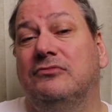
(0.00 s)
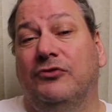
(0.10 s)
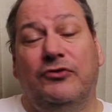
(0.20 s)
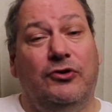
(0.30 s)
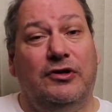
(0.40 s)

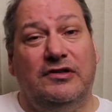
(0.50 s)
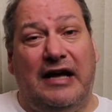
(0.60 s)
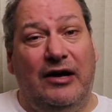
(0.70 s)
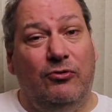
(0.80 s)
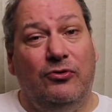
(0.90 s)
of course,
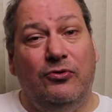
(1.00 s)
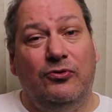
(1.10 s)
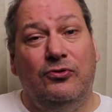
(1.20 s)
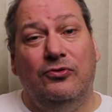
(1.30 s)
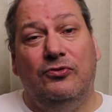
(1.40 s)
I
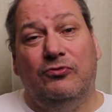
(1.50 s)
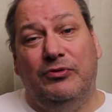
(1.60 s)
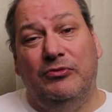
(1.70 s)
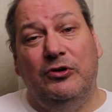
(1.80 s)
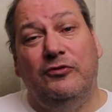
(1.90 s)
will
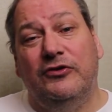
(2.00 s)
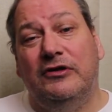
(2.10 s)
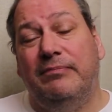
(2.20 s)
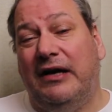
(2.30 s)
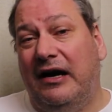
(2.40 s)
remove
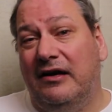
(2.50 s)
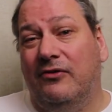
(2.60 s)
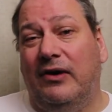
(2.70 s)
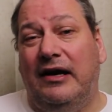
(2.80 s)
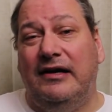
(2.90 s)
it, but
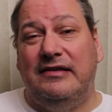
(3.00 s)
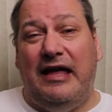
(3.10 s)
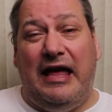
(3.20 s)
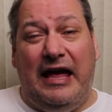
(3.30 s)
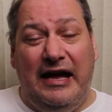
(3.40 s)
otherwise,
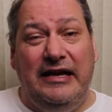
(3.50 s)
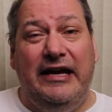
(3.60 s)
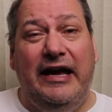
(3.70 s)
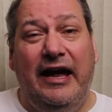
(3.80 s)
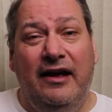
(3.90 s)

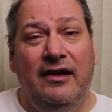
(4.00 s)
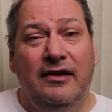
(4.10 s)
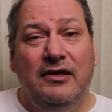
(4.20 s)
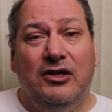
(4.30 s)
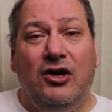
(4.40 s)
any
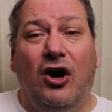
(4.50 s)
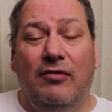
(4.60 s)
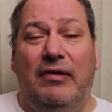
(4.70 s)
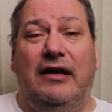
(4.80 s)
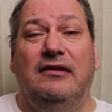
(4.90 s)

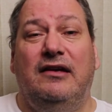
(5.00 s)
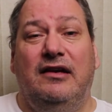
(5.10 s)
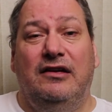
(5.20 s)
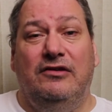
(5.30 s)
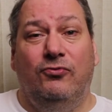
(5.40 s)
comment
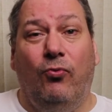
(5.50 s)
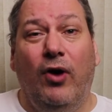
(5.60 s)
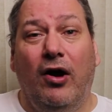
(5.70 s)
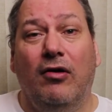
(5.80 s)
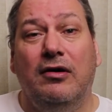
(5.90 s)
is
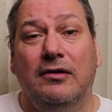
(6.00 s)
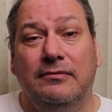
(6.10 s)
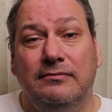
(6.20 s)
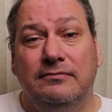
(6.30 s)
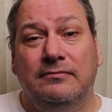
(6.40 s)

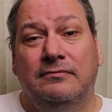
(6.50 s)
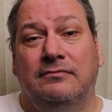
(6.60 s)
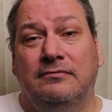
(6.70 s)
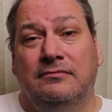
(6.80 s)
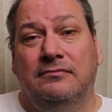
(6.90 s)
welcome.
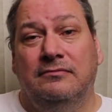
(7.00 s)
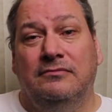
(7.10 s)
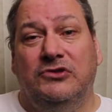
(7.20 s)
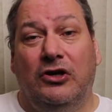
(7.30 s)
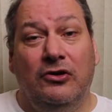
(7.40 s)

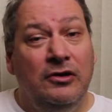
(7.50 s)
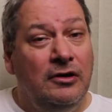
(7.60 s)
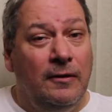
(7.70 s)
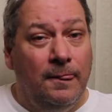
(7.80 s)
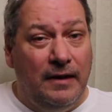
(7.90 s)
So,
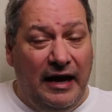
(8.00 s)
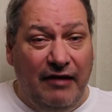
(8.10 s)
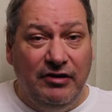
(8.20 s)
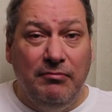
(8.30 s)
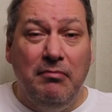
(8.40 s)

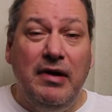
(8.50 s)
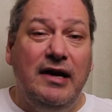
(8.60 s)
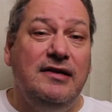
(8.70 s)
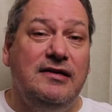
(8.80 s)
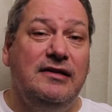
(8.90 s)
have an
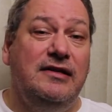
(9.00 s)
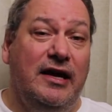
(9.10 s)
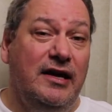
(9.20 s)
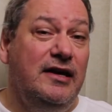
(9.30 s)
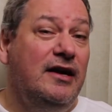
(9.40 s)
amazing
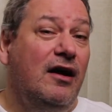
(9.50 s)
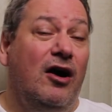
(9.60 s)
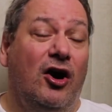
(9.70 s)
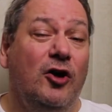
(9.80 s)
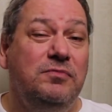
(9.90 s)
day.
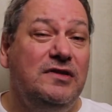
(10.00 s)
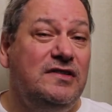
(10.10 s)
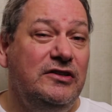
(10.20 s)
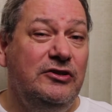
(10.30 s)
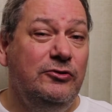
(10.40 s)
Hope to
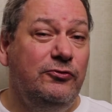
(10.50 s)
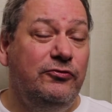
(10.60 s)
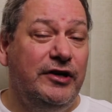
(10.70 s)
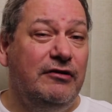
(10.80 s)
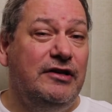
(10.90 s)
see you
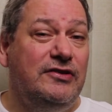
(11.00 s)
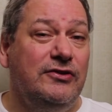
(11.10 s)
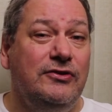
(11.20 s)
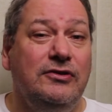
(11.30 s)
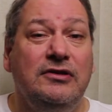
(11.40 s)
very
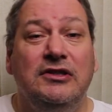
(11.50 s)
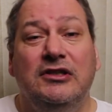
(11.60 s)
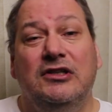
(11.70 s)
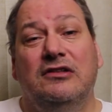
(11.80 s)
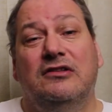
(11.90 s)
soon.
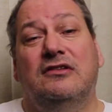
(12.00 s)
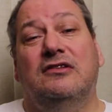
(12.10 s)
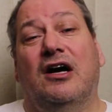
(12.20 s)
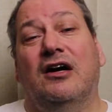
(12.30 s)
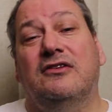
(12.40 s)

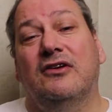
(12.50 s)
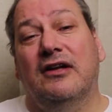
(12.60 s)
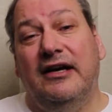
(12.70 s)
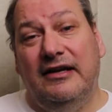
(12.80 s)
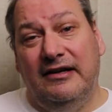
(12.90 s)
Talk to you
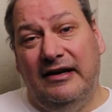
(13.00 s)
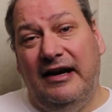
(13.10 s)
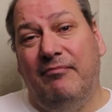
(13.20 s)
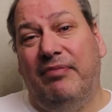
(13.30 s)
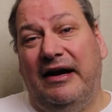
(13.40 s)
later
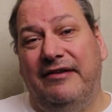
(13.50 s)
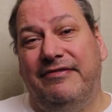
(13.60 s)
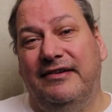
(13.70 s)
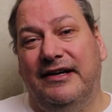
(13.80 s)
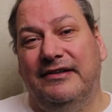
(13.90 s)
and bye
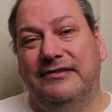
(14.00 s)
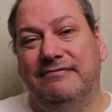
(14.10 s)
for now.